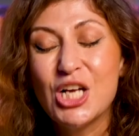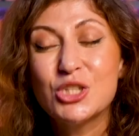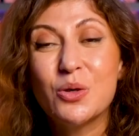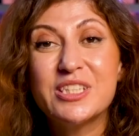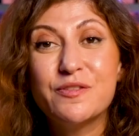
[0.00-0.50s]

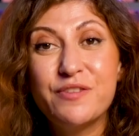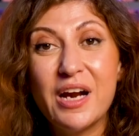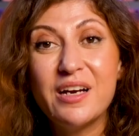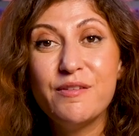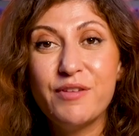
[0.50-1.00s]
So it's
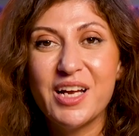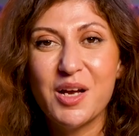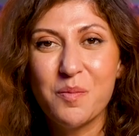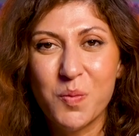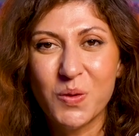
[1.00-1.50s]
very, very
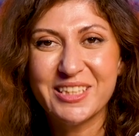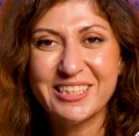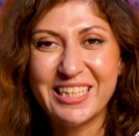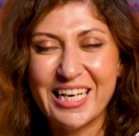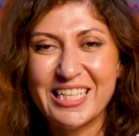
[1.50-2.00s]
important
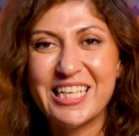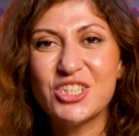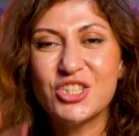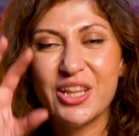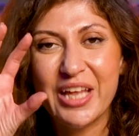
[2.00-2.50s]
and
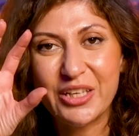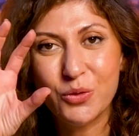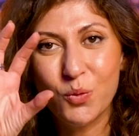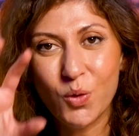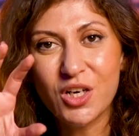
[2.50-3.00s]
essential that you
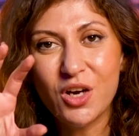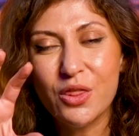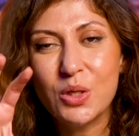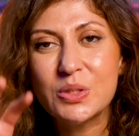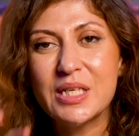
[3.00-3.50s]
work on
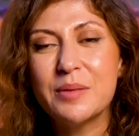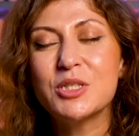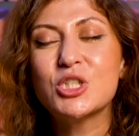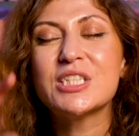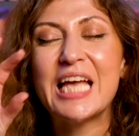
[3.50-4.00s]
those
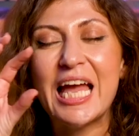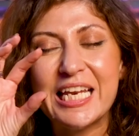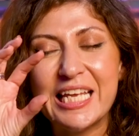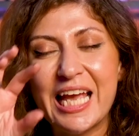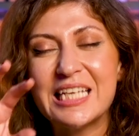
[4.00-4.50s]
images.
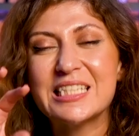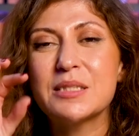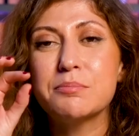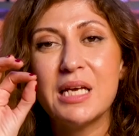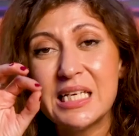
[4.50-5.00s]
And yes,
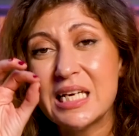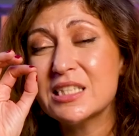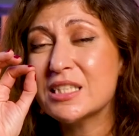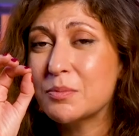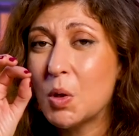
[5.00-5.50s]
making
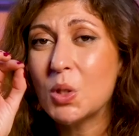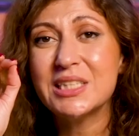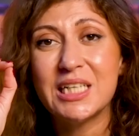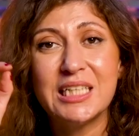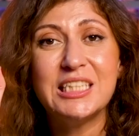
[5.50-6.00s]
small,
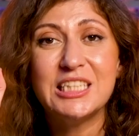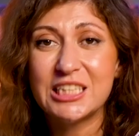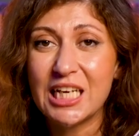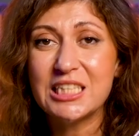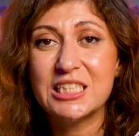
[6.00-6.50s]
tiny
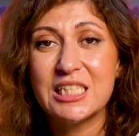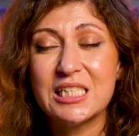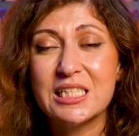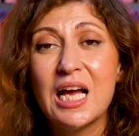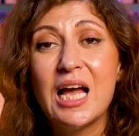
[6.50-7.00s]

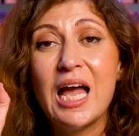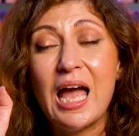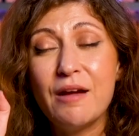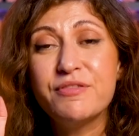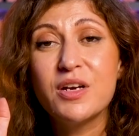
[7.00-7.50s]
changes
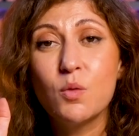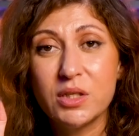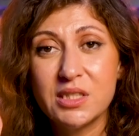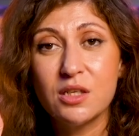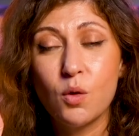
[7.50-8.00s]
every
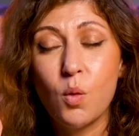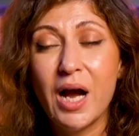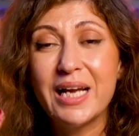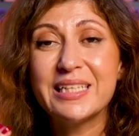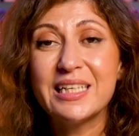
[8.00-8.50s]
once in a
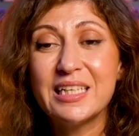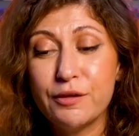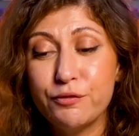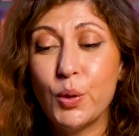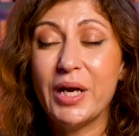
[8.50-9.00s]
while can
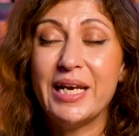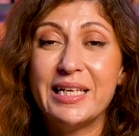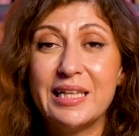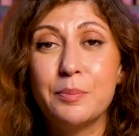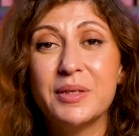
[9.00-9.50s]
give you a
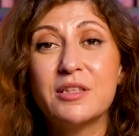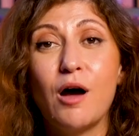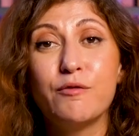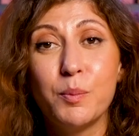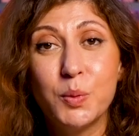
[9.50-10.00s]
little bit
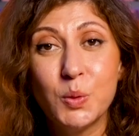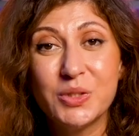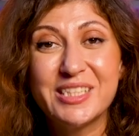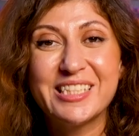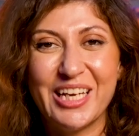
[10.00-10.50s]
of a
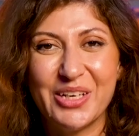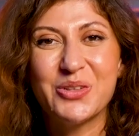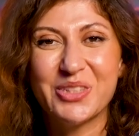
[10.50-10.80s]
boost in your